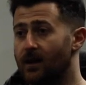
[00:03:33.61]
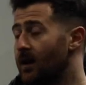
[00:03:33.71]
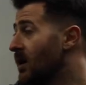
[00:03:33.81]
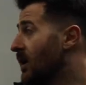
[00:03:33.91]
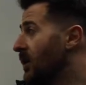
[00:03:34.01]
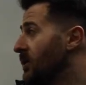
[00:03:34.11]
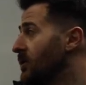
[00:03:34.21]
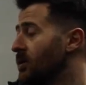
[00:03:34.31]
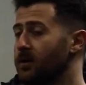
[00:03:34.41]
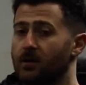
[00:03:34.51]
there,
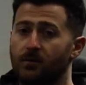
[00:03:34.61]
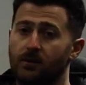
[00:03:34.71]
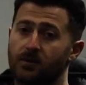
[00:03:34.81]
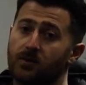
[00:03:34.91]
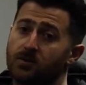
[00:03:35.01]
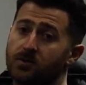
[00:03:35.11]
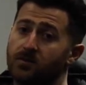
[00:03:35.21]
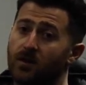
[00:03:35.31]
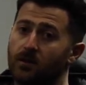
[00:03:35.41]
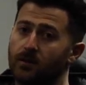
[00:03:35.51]
you're only going to be able to go so
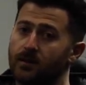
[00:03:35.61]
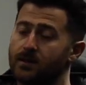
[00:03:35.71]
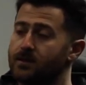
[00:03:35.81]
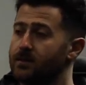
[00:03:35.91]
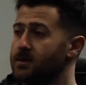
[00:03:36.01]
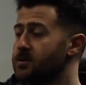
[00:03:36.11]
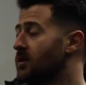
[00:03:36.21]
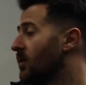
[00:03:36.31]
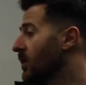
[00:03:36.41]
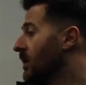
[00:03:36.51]
far with this at the
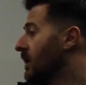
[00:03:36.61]
top.